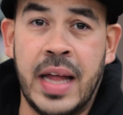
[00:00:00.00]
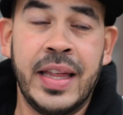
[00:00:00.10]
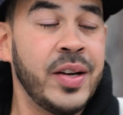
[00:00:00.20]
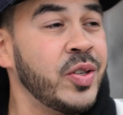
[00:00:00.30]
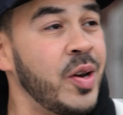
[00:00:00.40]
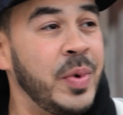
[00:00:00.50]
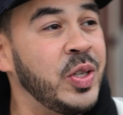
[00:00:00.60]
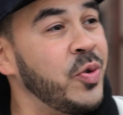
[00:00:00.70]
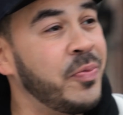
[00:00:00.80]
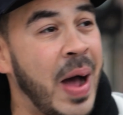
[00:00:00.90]
I think it was gonna be
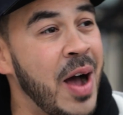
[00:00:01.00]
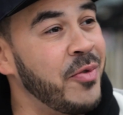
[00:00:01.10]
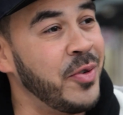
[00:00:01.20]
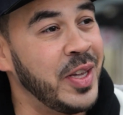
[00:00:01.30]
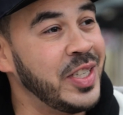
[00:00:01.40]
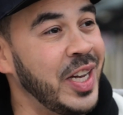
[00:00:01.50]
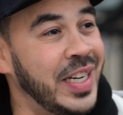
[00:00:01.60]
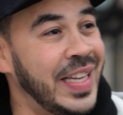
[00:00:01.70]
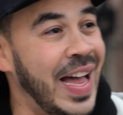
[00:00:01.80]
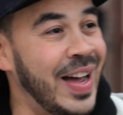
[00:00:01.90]
too powerful. They shut
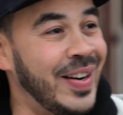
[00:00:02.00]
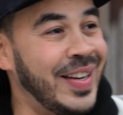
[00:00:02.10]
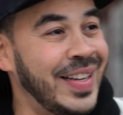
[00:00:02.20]
it down.